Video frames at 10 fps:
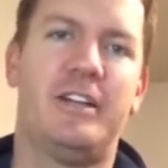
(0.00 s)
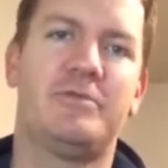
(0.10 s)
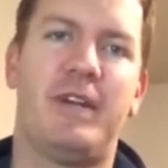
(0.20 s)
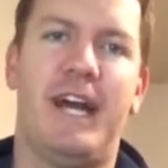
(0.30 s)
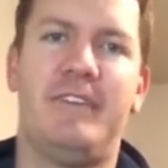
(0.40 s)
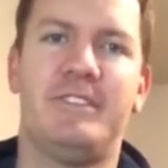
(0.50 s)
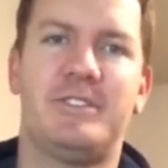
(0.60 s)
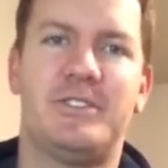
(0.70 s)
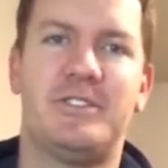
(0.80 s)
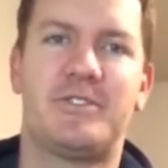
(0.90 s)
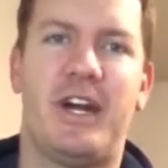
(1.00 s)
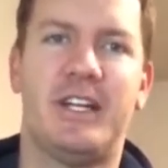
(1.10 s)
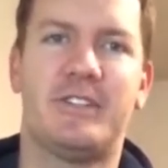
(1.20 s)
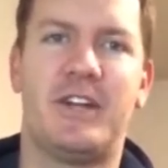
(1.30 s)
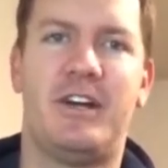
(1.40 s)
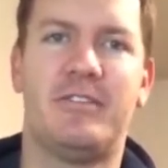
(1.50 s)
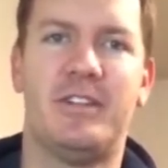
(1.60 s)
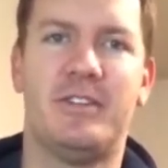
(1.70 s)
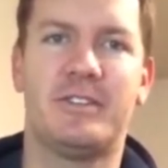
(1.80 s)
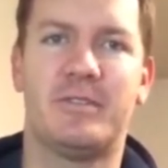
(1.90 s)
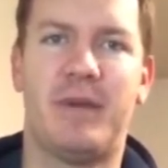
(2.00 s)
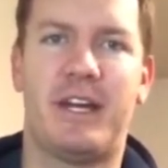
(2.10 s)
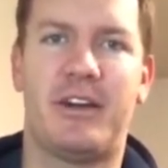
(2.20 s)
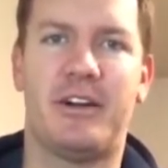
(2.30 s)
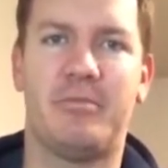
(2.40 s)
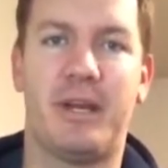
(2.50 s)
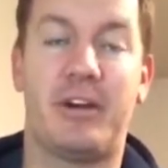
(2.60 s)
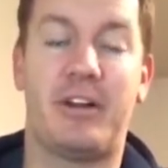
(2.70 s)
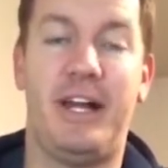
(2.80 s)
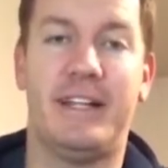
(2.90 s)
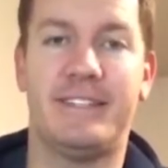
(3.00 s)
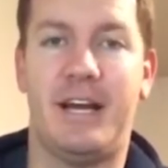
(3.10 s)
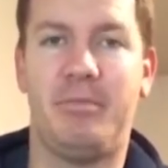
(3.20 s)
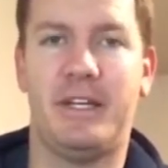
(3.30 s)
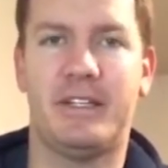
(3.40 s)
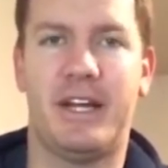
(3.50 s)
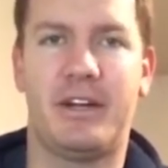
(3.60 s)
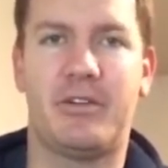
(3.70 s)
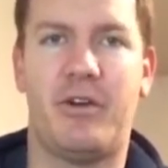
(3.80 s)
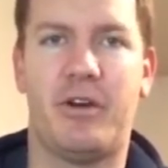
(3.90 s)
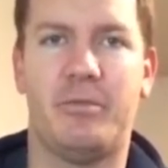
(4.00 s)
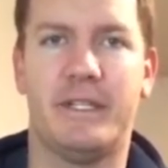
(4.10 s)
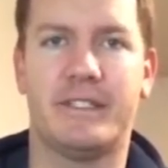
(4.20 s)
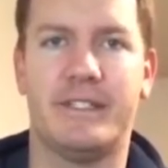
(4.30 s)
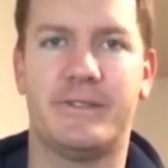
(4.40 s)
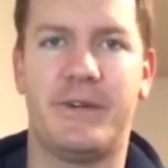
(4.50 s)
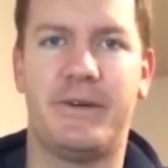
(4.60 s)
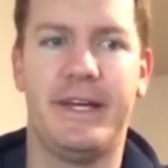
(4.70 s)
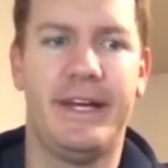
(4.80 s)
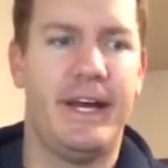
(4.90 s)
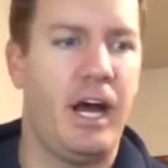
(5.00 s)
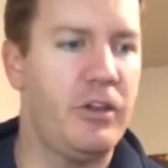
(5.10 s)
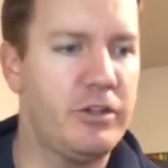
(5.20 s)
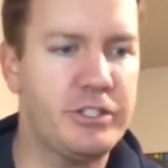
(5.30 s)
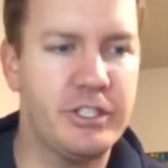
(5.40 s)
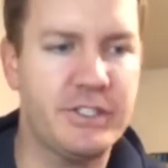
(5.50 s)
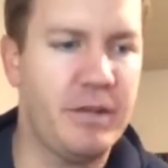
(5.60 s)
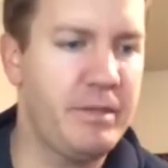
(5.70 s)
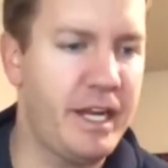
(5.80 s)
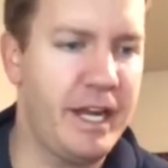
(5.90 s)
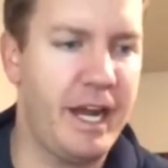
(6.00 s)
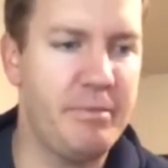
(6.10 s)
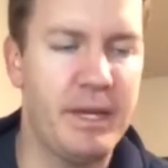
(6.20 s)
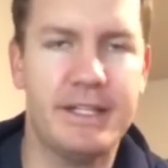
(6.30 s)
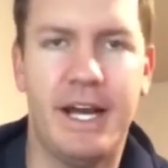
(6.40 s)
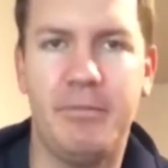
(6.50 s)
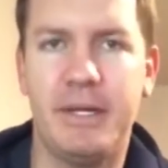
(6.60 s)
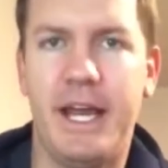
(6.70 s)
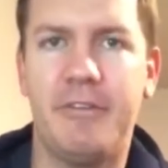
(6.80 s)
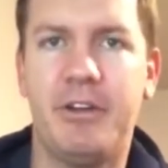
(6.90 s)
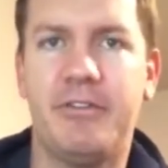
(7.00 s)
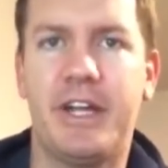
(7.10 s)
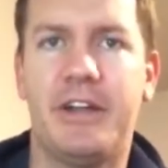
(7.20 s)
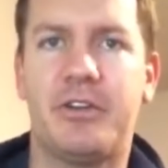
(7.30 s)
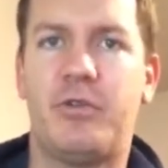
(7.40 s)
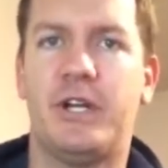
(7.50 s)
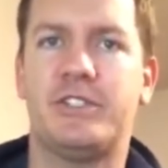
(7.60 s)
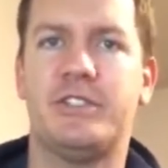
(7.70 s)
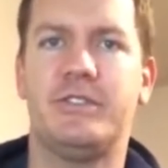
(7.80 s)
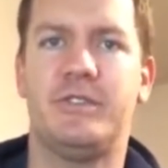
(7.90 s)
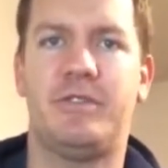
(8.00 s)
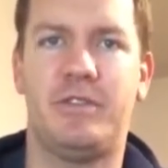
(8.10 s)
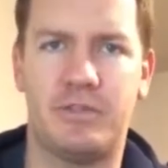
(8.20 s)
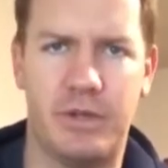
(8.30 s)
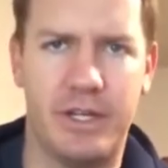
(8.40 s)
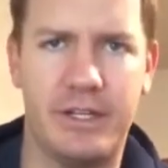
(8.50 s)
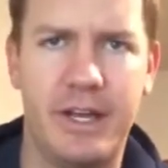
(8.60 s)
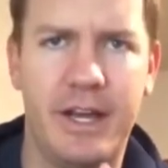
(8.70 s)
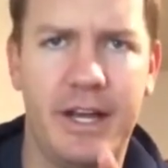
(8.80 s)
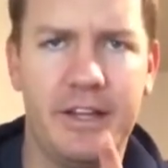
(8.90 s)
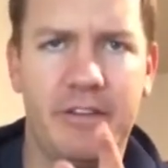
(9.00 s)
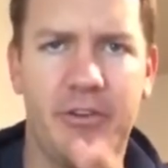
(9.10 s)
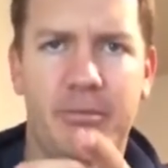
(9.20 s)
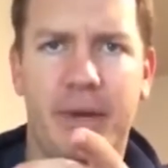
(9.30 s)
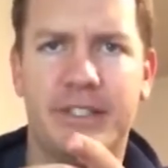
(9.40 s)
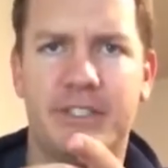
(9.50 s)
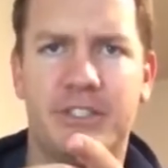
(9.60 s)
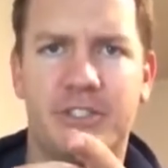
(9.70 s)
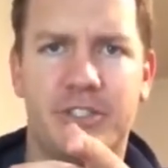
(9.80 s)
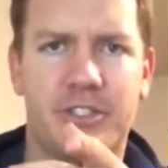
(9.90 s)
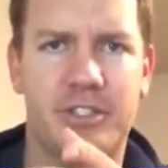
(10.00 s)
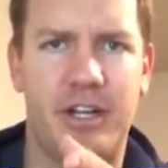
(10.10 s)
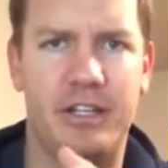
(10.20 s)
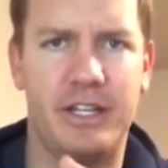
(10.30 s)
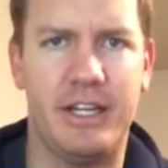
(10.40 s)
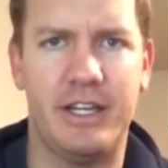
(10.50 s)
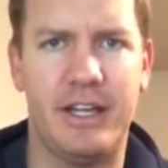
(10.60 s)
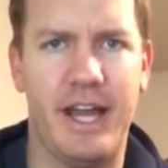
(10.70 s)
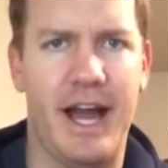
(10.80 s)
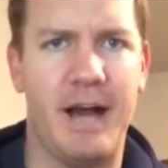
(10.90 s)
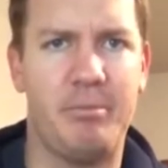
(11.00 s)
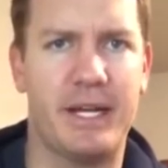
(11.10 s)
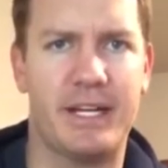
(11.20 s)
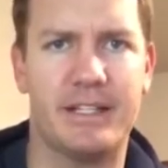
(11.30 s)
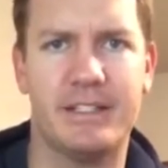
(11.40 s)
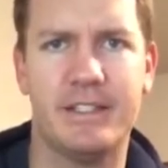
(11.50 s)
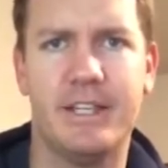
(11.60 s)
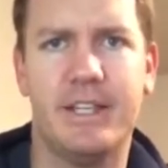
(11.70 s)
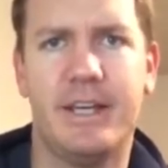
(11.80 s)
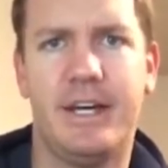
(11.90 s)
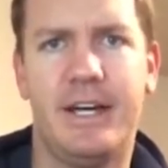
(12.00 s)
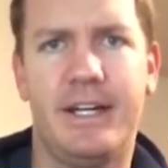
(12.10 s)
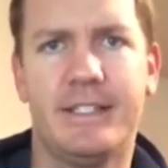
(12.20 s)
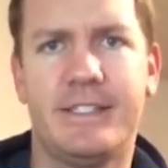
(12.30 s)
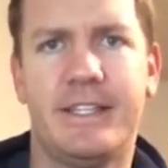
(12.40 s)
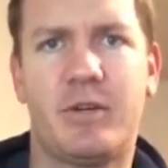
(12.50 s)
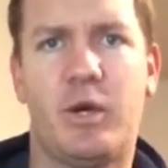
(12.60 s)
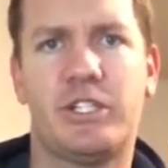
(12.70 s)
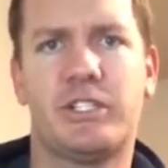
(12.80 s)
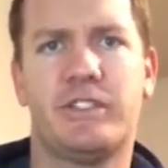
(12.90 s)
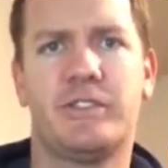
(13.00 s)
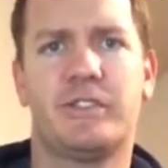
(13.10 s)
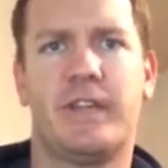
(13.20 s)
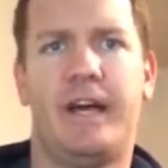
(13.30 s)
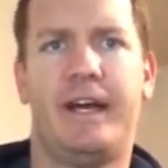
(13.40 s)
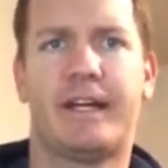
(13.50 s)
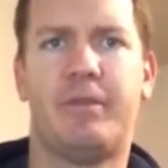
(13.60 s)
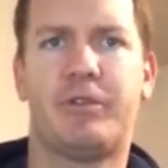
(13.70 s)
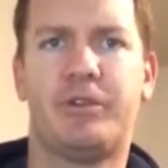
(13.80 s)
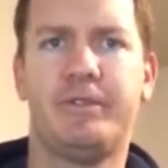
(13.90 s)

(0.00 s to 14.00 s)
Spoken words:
we have is trying to solve those and make our clients happy and grow our business. So those are just some that I picked up. But yeah, if you have any other questions, if you just want to, I think if you message on the app, I can see the questions come through.